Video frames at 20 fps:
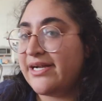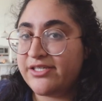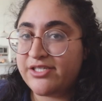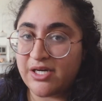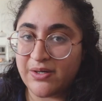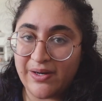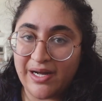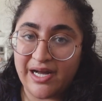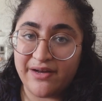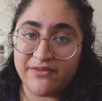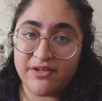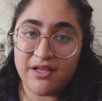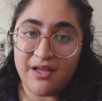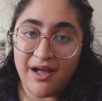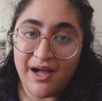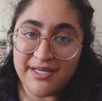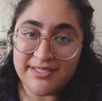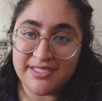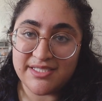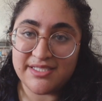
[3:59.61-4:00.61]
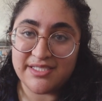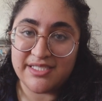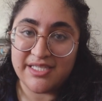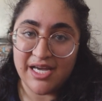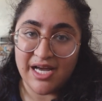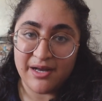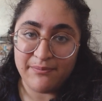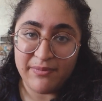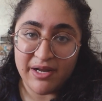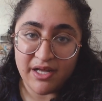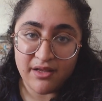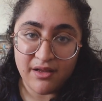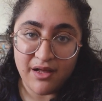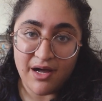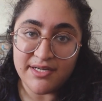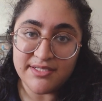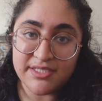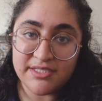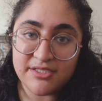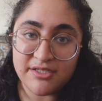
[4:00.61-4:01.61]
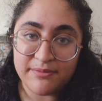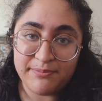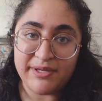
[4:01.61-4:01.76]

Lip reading: I don't have closets yet. My closets are